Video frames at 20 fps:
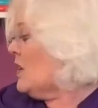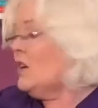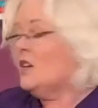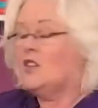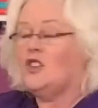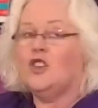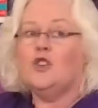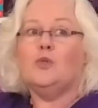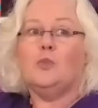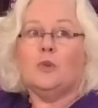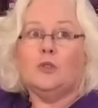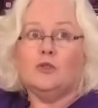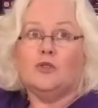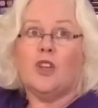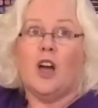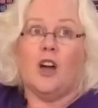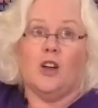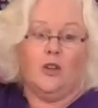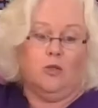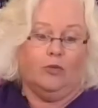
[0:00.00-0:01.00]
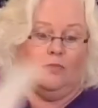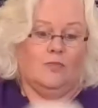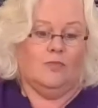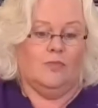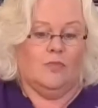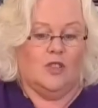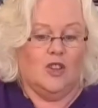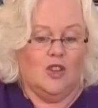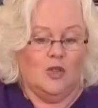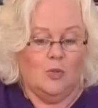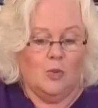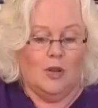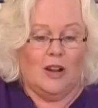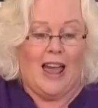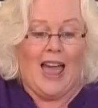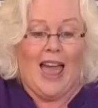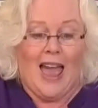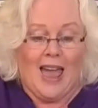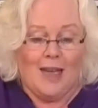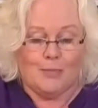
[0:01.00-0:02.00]
you will know. You
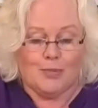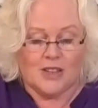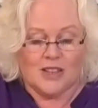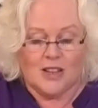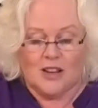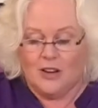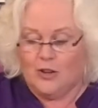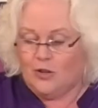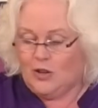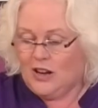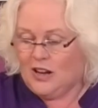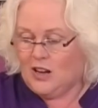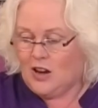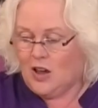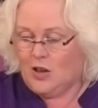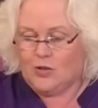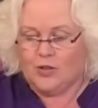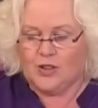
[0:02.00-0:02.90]
will absolutely know.